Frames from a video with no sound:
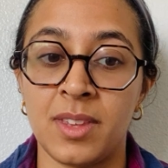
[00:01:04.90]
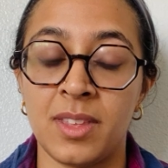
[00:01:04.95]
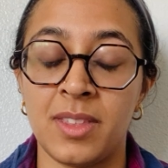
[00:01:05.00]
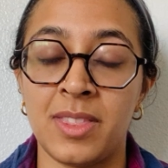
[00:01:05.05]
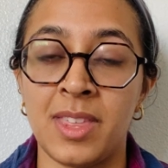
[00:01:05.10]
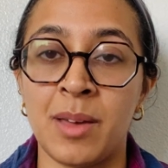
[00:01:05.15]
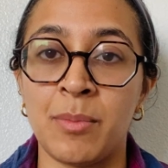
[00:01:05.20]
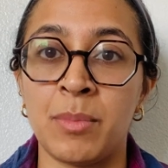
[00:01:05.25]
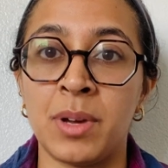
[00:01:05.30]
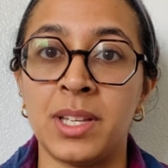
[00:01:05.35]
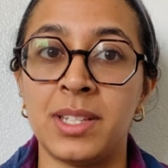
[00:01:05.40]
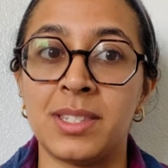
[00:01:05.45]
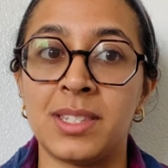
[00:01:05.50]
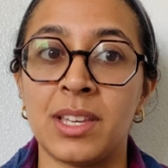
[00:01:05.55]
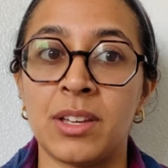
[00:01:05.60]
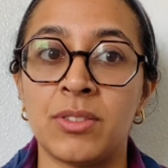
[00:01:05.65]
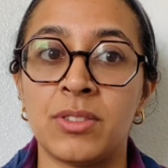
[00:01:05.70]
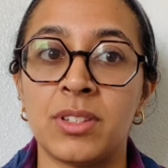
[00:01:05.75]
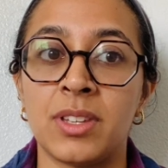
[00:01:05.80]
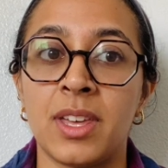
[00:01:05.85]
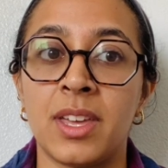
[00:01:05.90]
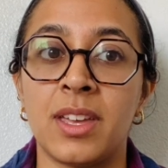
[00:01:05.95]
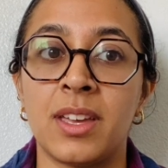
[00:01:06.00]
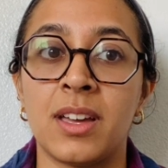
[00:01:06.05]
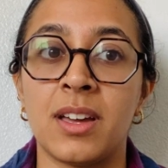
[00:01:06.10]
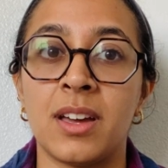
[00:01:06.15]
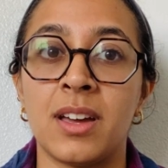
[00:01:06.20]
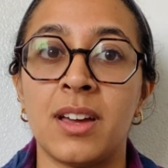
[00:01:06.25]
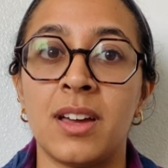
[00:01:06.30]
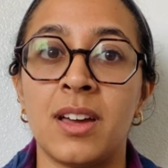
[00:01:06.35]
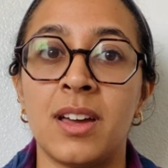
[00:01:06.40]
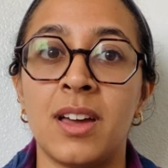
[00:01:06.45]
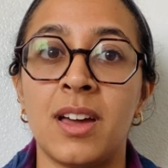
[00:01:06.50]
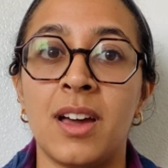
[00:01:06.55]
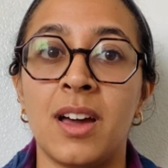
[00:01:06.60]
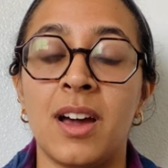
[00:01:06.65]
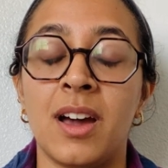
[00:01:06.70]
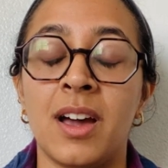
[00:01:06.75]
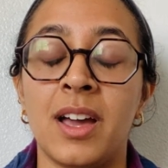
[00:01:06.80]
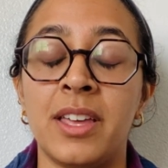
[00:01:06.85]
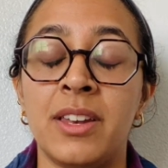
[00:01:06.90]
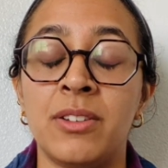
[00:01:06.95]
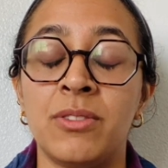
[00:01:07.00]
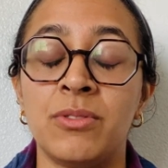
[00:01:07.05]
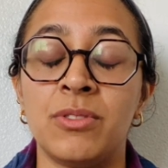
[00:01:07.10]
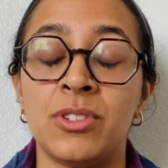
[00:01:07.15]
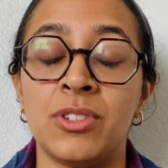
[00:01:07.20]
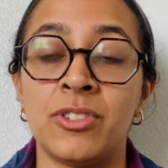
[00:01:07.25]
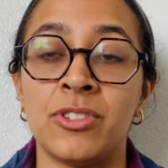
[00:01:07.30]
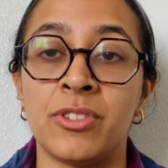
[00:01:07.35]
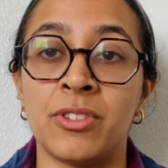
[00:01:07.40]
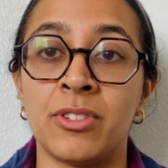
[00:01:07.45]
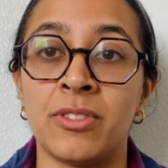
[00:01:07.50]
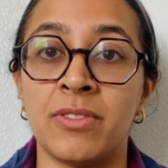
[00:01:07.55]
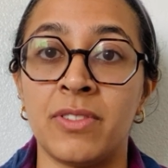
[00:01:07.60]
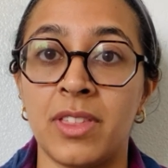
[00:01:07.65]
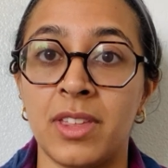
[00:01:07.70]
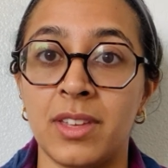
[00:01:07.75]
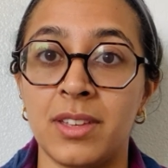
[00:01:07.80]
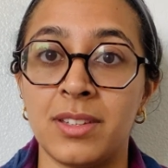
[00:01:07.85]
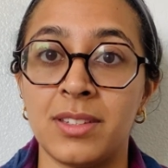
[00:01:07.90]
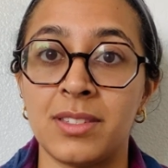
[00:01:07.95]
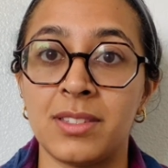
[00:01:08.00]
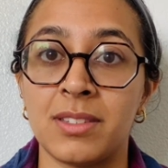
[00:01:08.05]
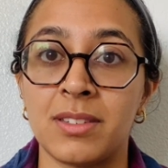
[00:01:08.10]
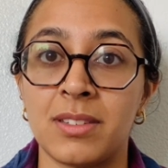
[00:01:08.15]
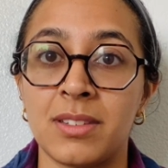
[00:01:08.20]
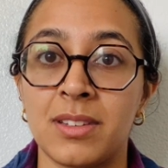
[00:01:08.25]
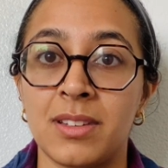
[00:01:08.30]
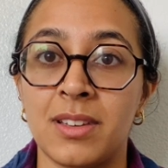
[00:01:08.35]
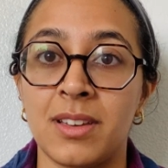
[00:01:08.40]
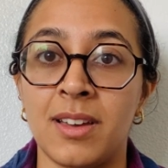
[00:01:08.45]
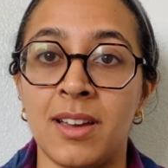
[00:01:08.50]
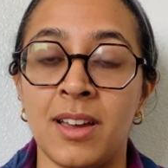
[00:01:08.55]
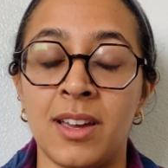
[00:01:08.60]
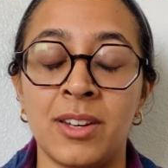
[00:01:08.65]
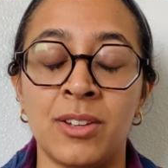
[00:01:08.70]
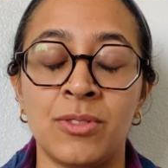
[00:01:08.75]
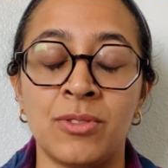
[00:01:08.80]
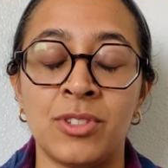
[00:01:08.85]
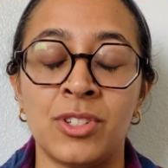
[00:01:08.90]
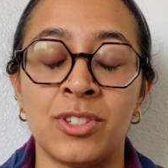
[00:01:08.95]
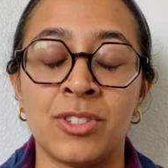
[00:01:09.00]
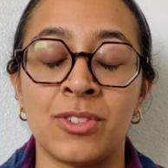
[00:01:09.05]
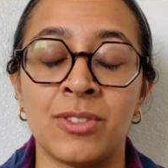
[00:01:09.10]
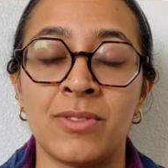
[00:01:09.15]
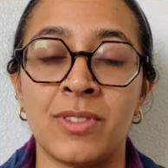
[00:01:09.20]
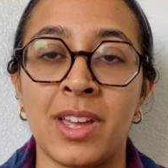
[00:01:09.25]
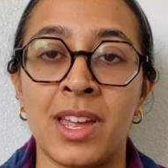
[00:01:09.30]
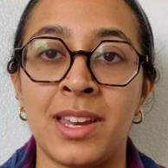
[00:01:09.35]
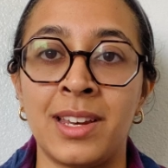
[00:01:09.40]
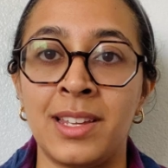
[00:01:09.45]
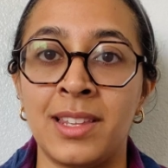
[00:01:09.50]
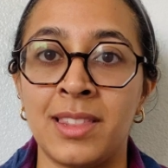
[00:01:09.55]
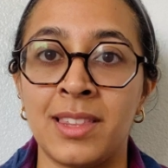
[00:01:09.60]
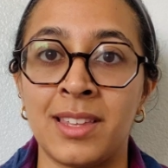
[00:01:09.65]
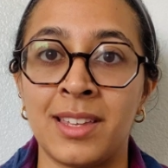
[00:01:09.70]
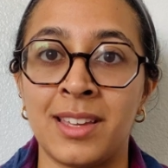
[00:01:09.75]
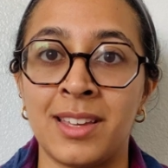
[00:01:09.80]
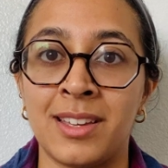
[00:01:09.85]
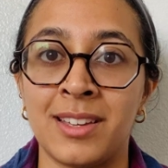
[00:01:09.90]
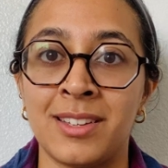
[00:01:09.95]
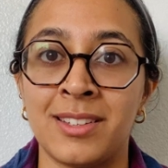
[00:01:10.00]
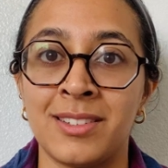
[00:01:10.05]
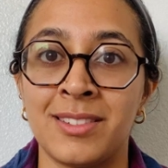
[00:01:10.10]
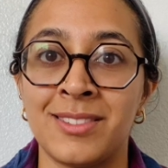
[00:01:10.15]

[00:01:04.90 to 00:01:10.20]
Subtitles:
That might sound like, I don't deserve this. I don't deserve anything.